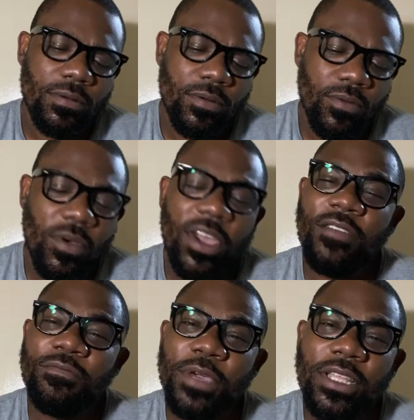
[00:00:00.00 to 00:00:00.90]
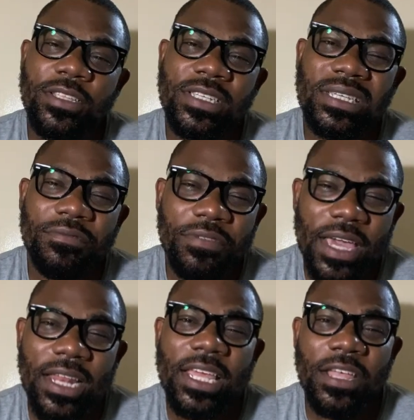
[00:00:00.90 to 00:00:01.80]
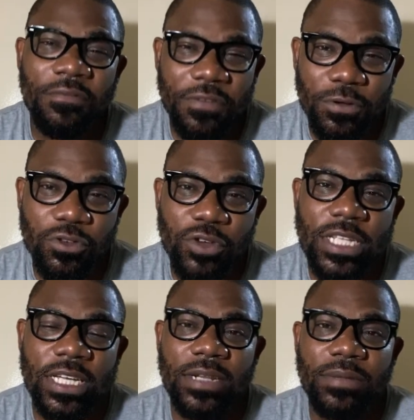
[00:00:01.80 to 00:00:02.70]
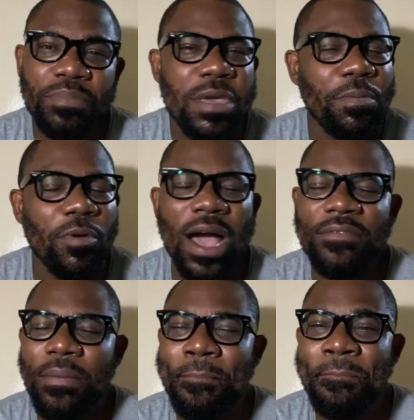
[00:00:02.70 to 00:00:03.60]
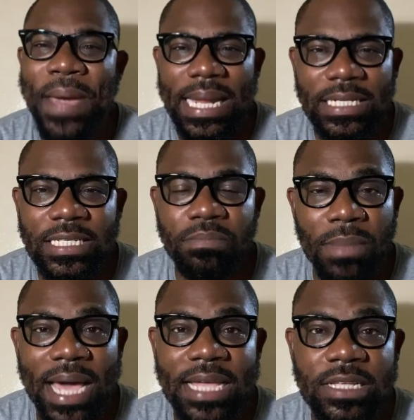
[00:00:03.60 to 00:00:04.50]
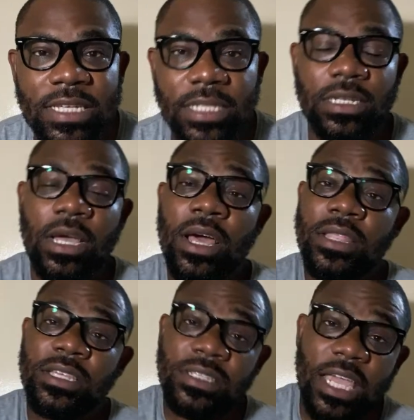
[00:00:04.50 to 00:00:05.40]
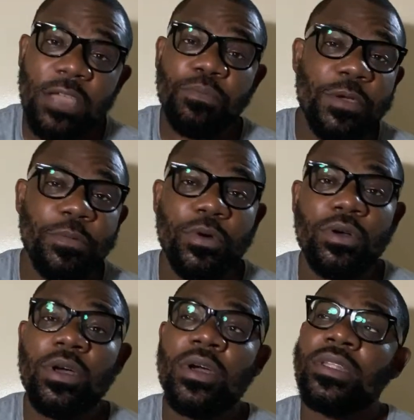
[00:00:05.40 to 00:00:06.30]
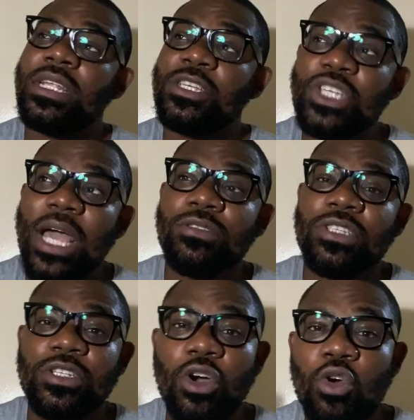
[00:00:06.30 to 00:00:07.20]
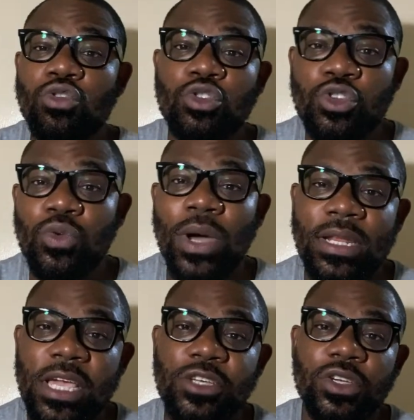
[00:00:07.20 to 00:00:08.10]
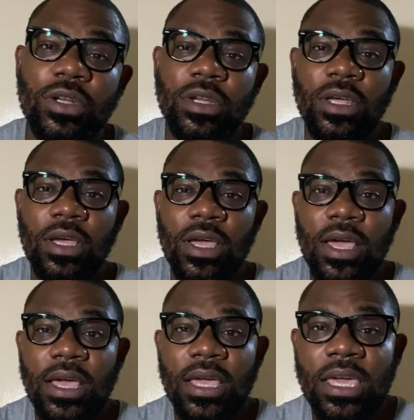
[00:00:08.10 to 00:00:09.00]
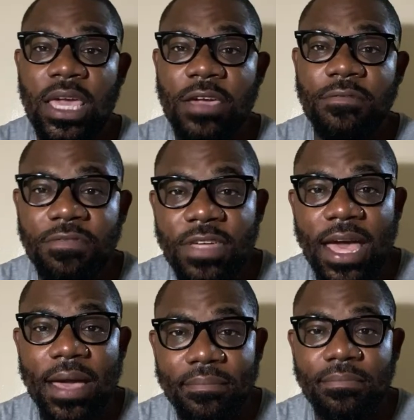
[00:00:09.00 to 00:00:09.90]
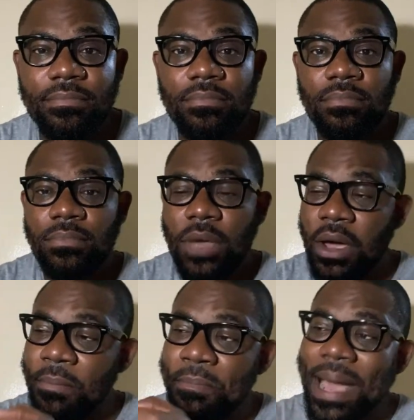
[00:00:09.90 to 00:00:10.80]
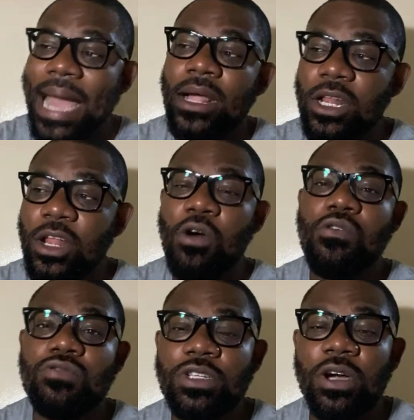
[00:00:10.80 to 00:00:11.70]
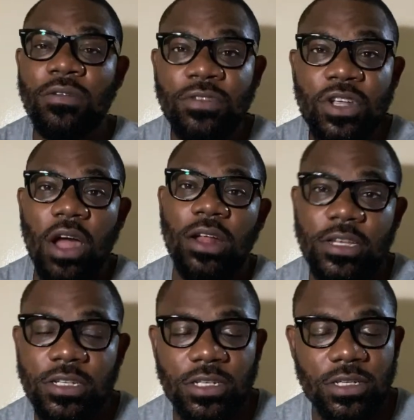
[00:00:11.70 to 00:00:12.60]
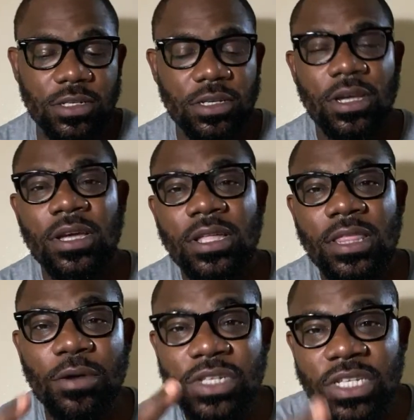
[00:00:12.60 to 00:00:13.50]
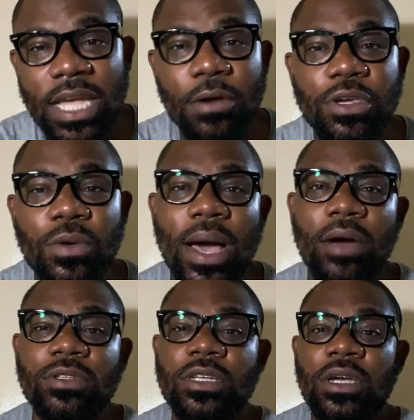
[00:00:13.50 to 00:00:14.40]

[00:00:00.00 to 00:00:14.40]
We've been severely infiltrated. People have a bent mindset. The same people that are shouting Oduduwa Nation, give them a bag load of dollars. They will sell you out.